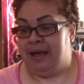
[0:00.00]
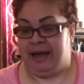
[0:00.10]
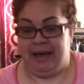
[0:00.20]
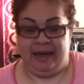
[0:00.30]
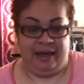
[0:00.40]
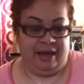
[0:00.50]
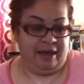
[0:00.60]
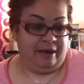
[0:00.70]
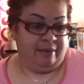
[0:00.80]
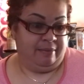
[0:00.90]
I
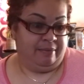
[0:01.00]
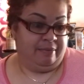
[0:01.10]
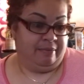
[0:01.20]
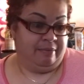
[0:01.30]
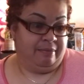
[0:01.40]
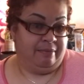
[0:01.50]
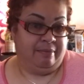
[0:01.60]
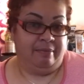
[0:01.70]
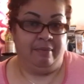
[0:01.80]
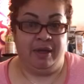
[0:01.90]
am,
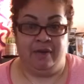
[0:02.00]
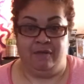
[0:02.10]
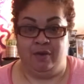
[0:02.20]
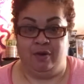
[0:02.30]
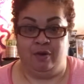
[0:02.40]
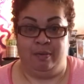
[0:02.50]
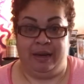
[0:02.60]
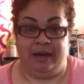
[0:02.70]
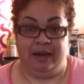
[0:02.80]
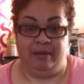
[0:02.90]
if you don't
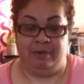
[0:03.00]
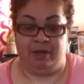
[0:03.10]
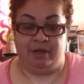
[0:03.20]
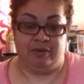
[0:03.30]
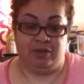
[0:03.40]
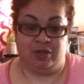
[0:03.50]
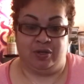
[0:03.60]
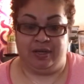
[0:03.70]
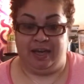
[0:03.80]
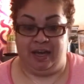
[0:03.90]
mind, I'm going to
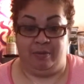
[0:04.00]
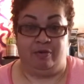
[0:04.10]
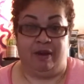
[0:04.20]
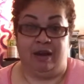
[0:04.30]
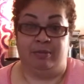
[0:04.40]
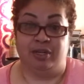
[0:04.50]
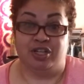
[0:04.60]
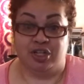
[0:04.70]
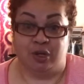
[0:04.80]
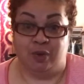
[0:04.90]
turn the camera around. I'm going to
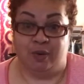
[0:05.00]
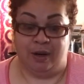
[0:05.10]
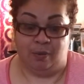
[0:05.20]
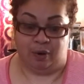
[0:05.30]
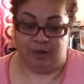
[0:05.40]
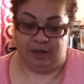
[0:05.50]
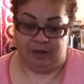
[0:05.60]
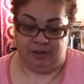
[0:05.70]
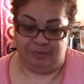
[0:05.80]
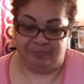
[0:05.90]
show you what I'm working
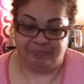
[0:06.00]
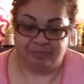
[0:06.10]
on.